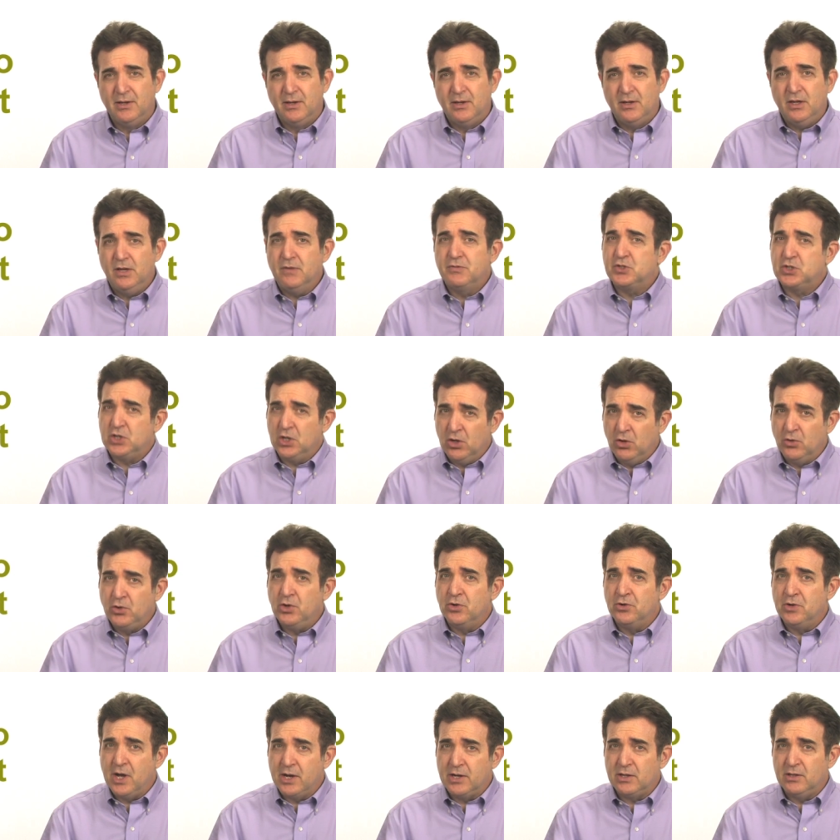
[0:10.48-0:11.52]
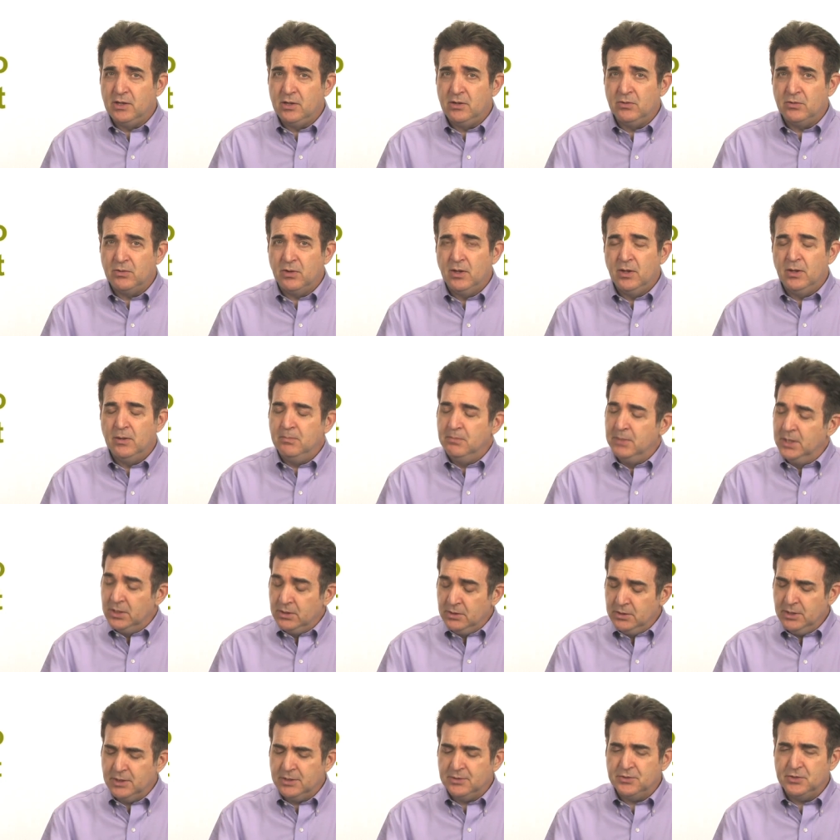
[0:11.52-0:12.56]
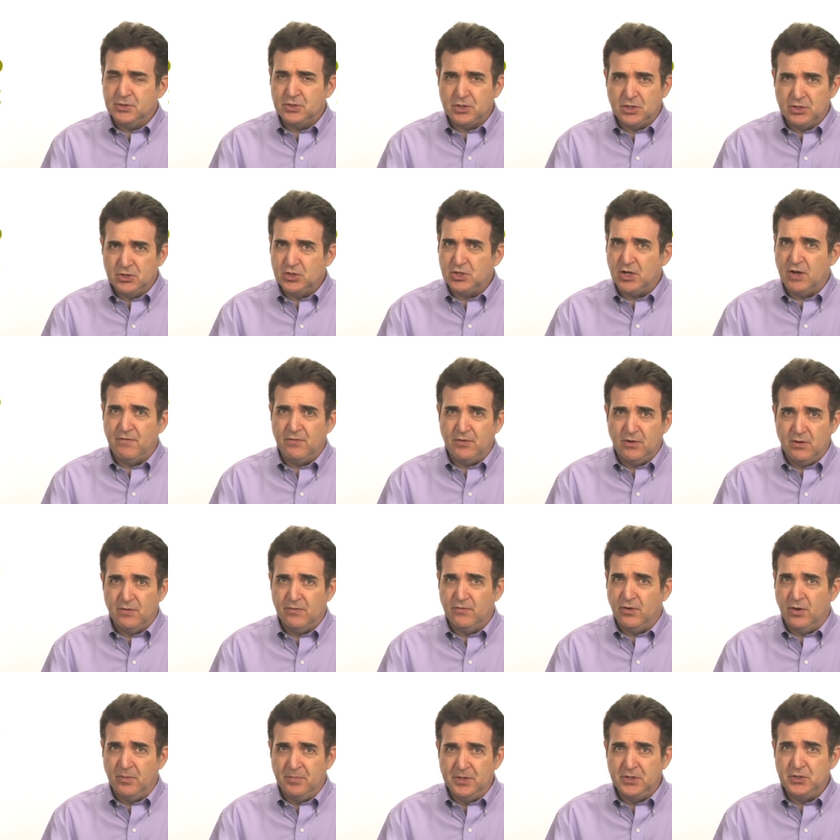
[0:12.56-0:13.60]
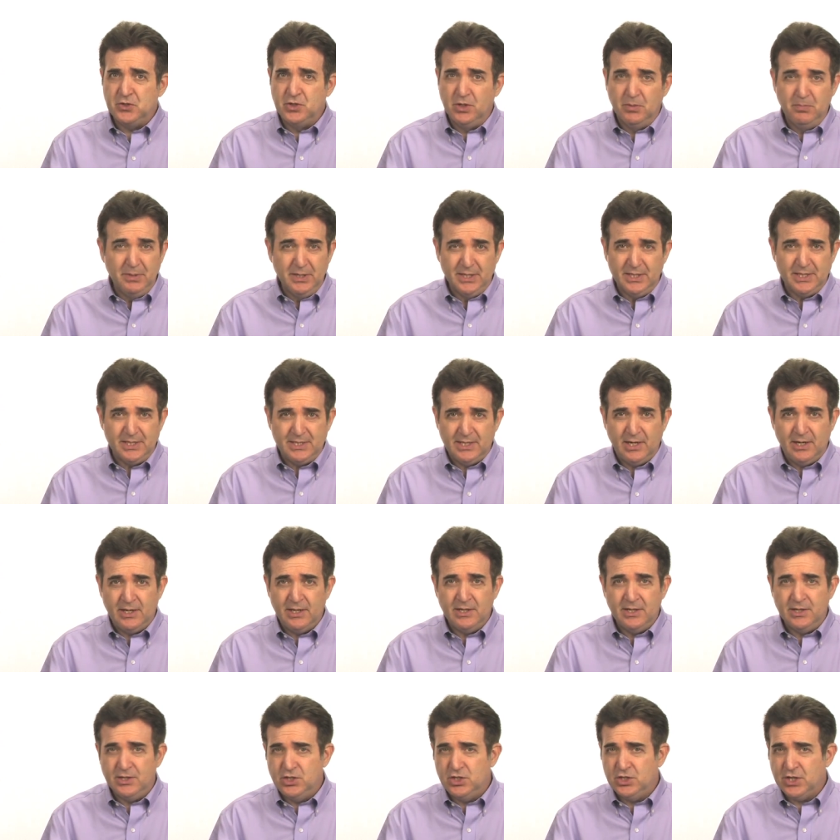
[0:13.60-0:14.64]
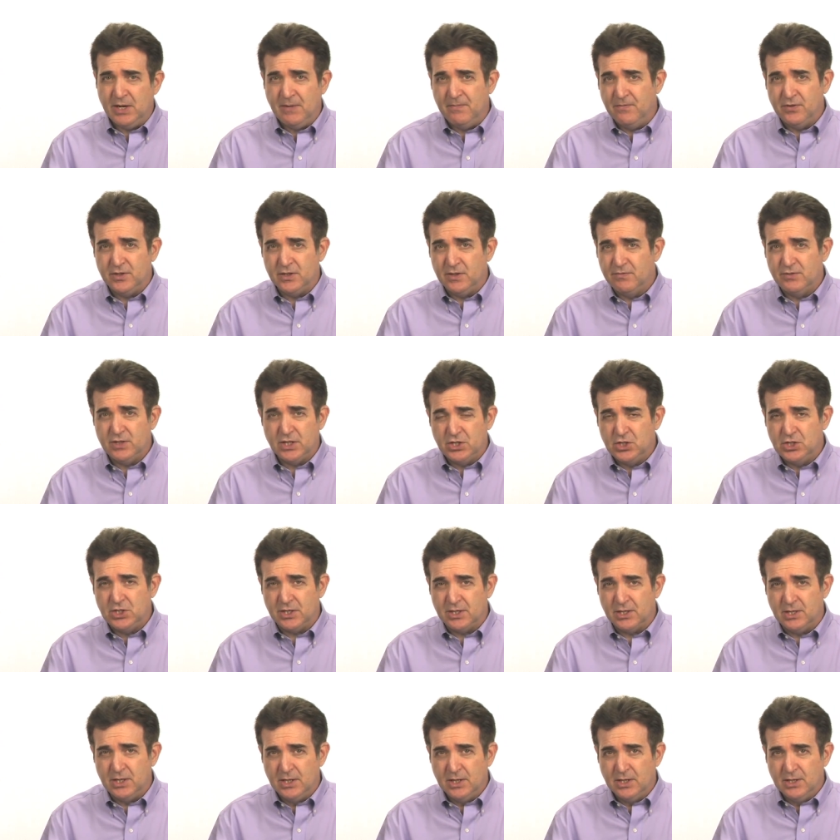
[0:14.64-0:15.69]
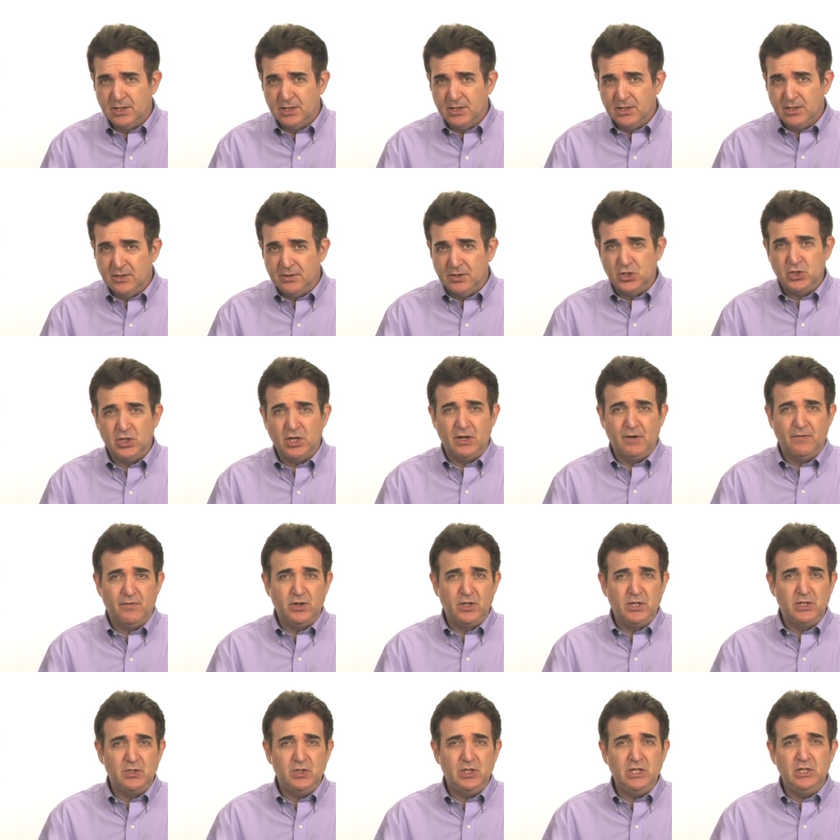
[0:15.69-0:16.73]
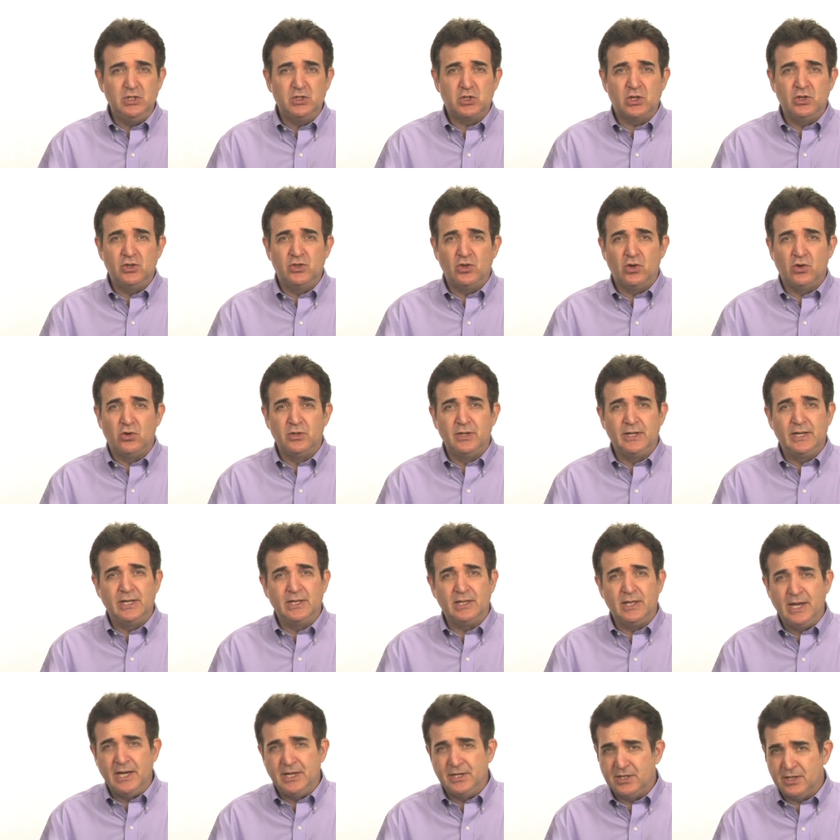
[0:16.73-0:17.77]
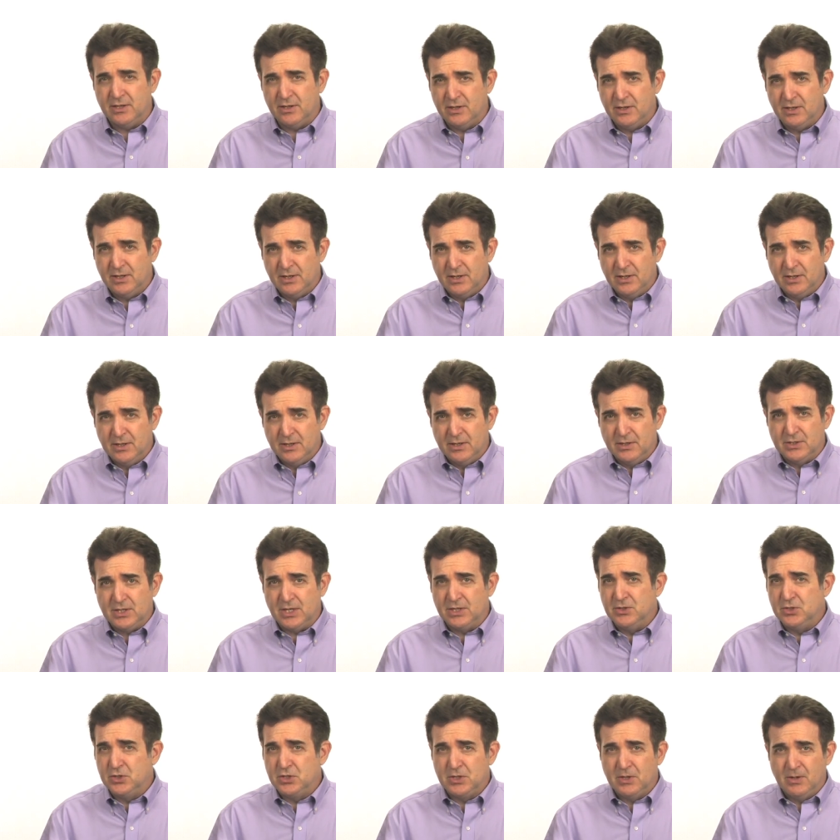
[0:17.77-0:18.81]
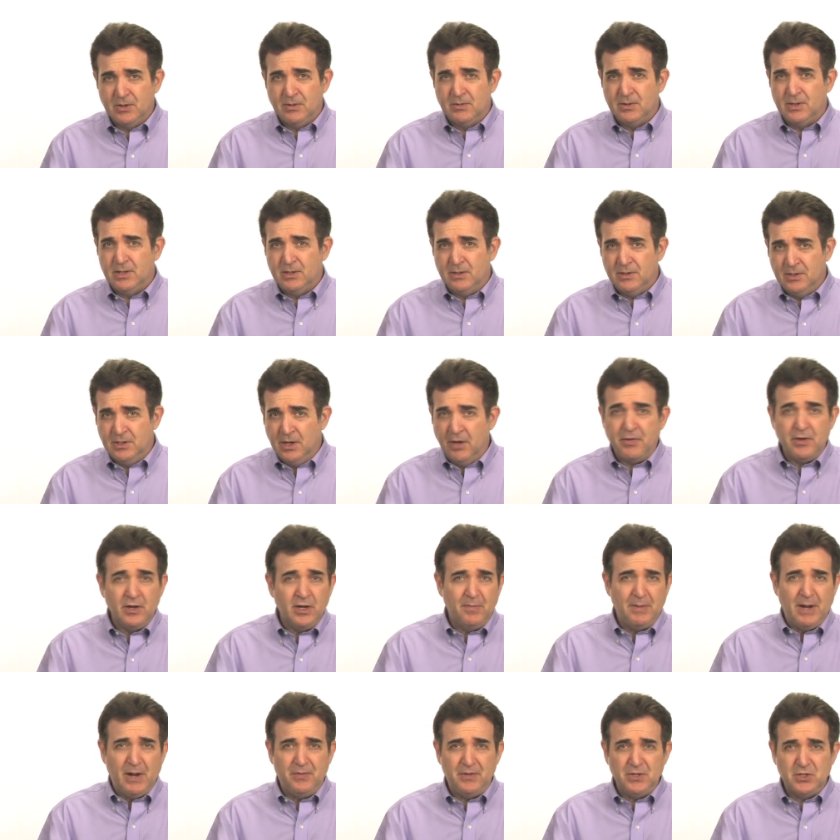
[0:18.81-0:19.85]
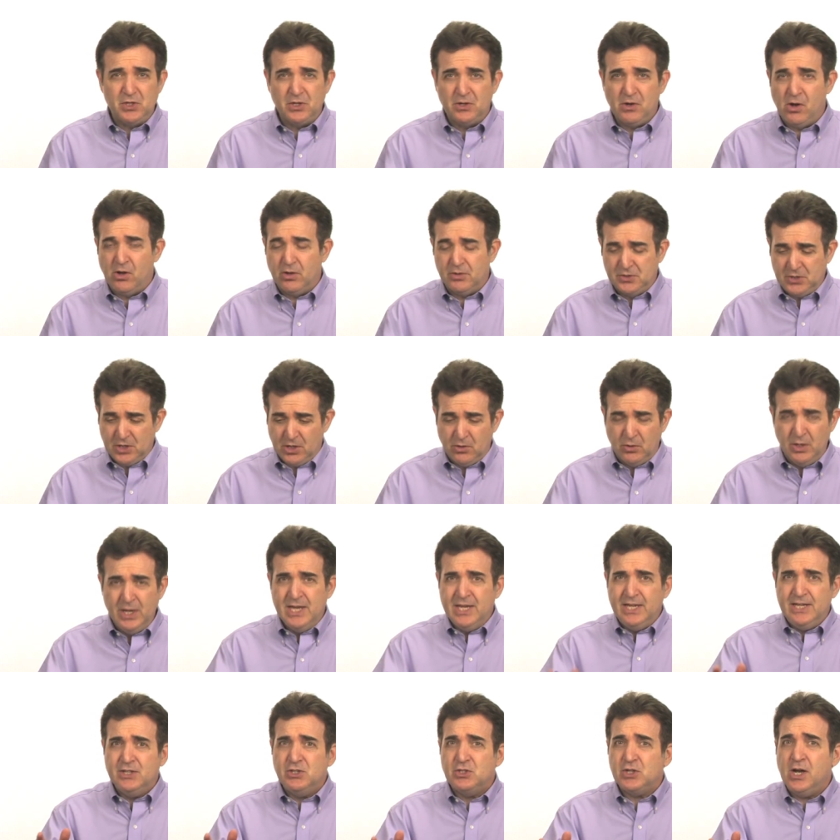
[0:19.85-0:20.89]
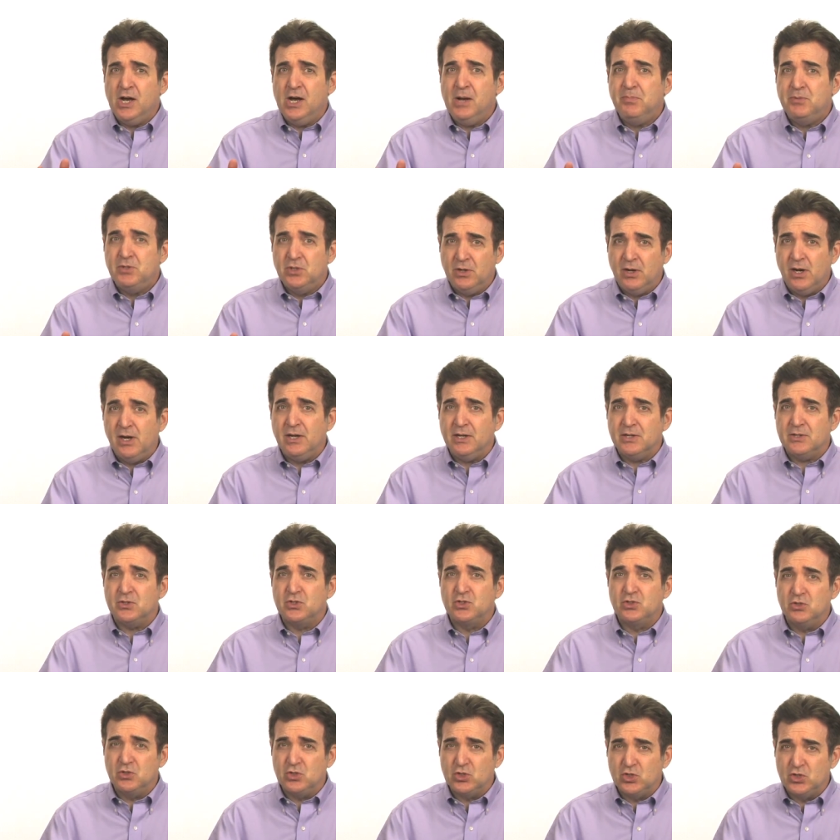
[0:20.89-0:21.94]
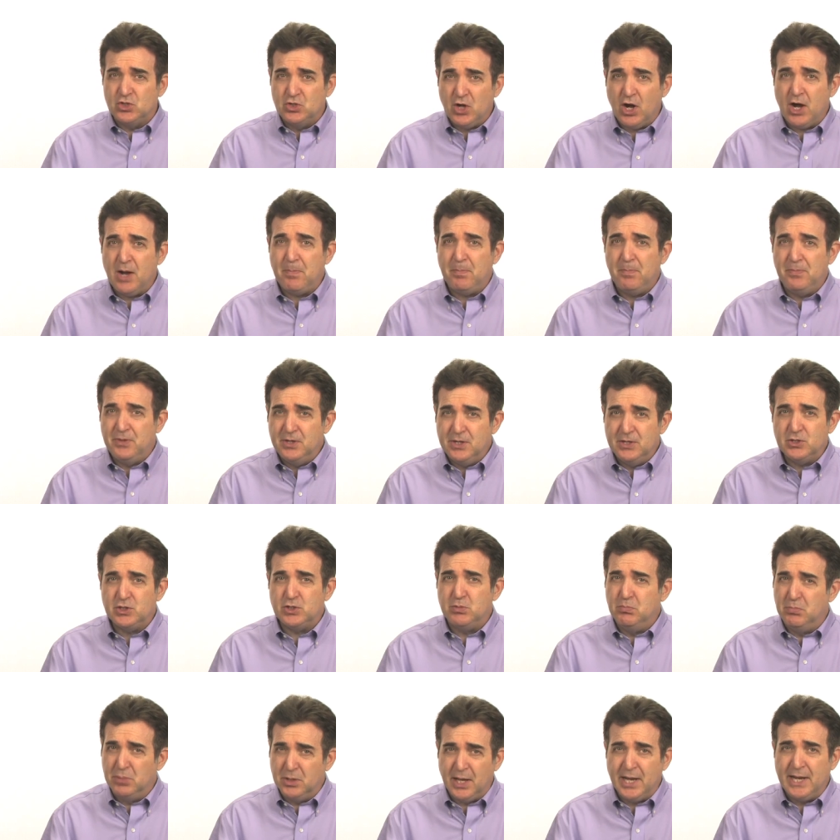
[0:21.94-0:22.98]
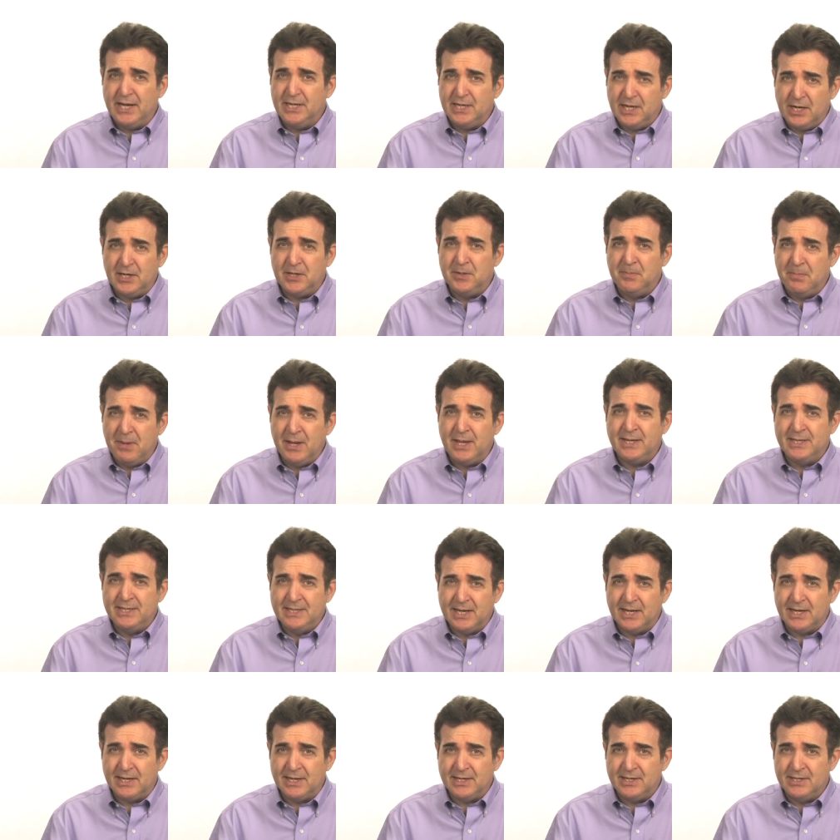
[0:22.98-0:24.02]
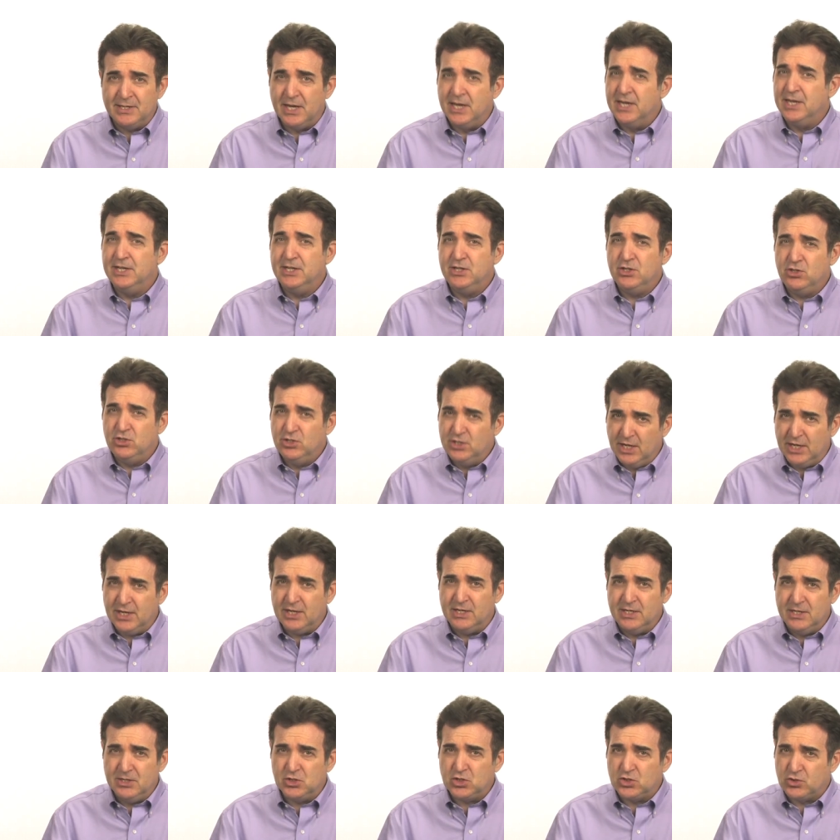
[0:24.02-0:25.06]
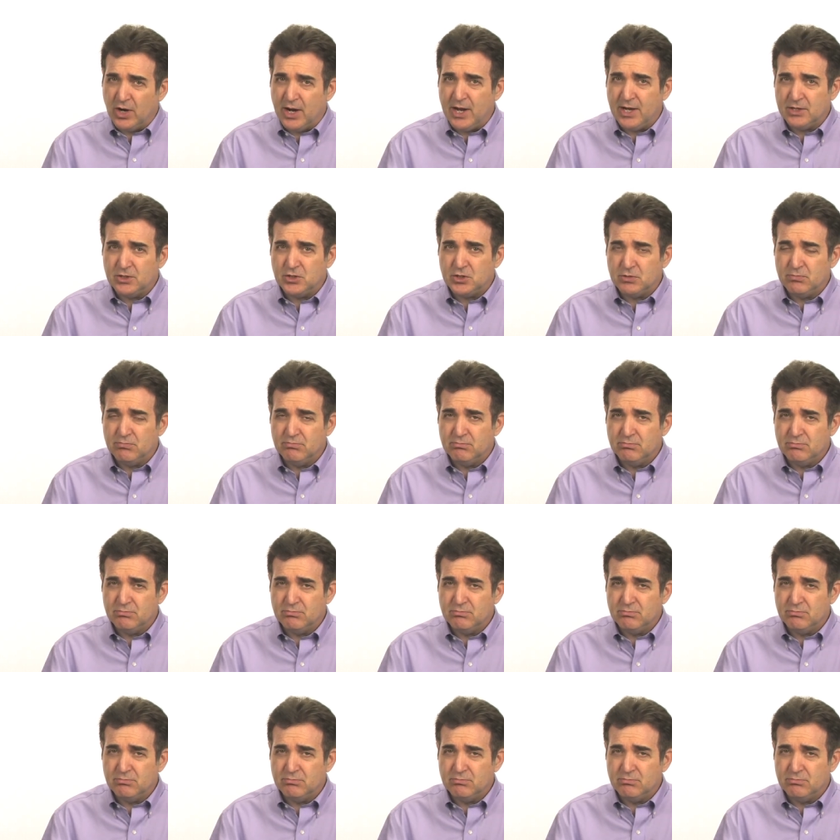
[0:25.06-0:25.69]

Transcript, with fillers: If so, you're not alone. Millions suffer from this debilitating and shameful affliction. The Center for Disease Control in Atlanta says nothing about this at all, so it's up to us to stop this blight on mankind dead in its tracks.